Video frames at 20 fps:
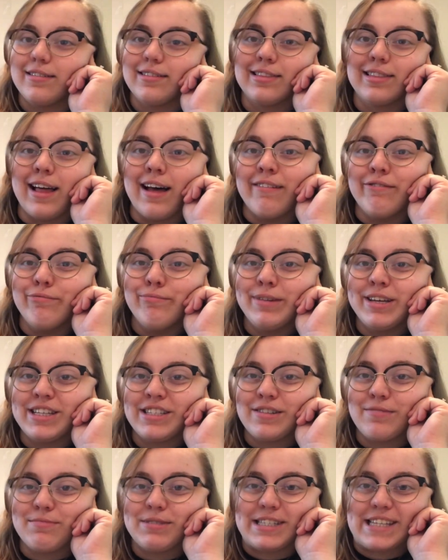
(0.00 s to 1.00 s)
Love me
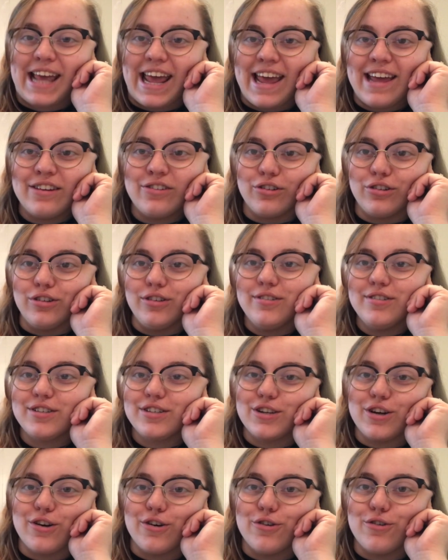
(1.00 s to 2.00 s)
some Scandal,
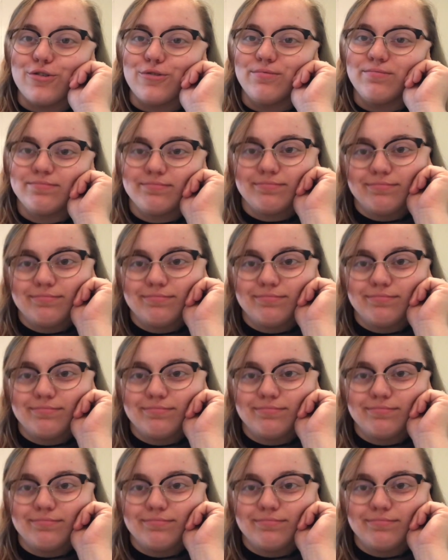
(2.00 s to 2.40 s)
so